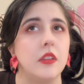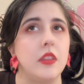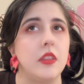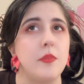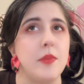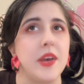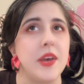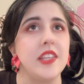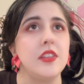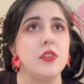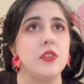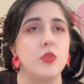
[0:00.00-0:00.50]
the
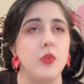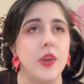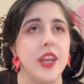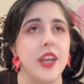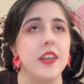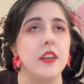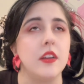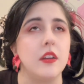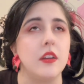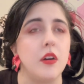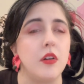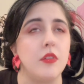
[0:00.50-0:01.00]
best
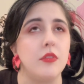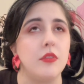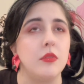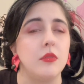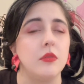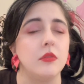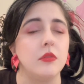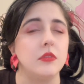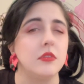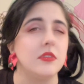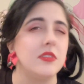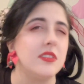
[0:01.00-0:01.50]
way to go.
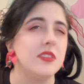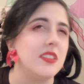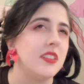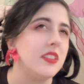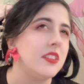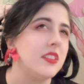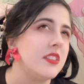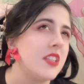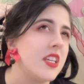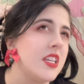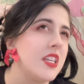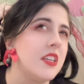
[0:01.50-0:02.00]

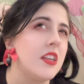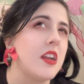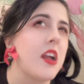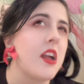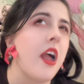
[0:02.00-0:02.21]
It's like